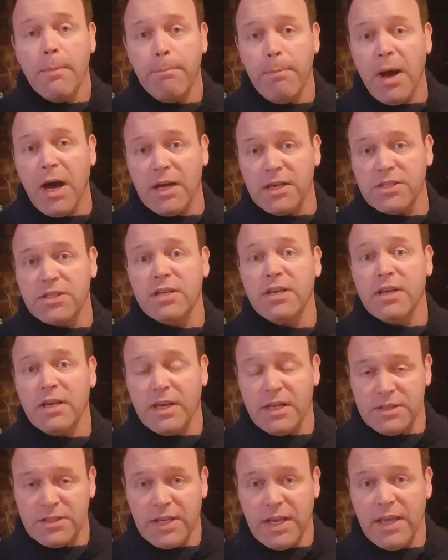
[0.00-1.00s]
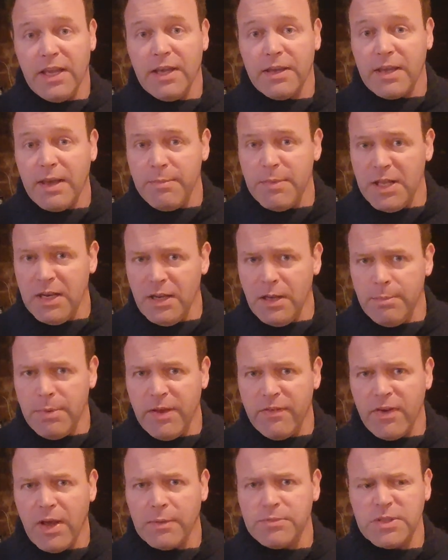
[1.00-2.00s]
but I say it gave me a little bit
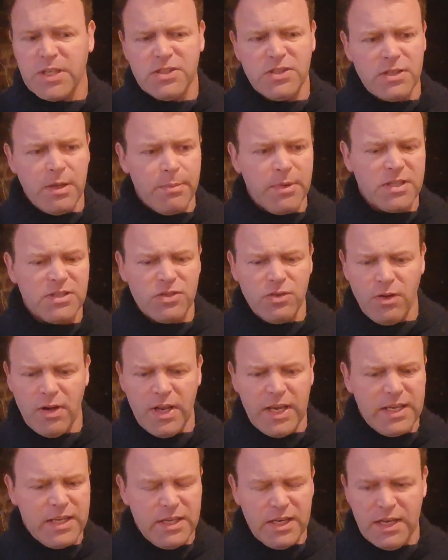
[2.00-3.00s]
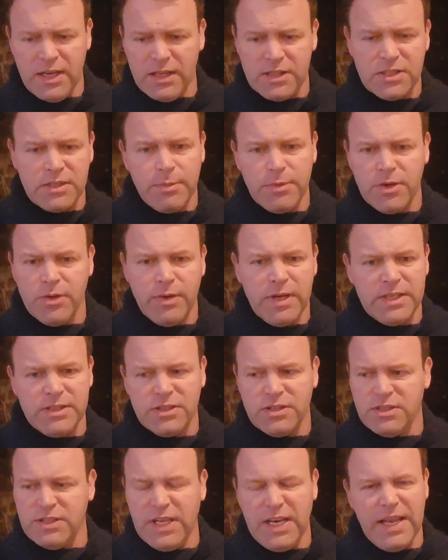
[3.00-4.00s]
of an upset stomach, sort of like uh, someone who has
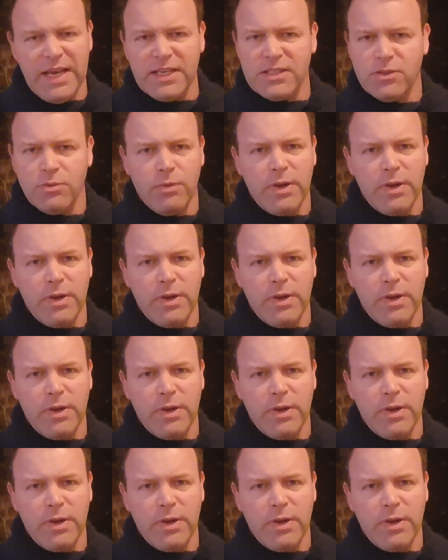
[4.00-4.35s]
celiacs or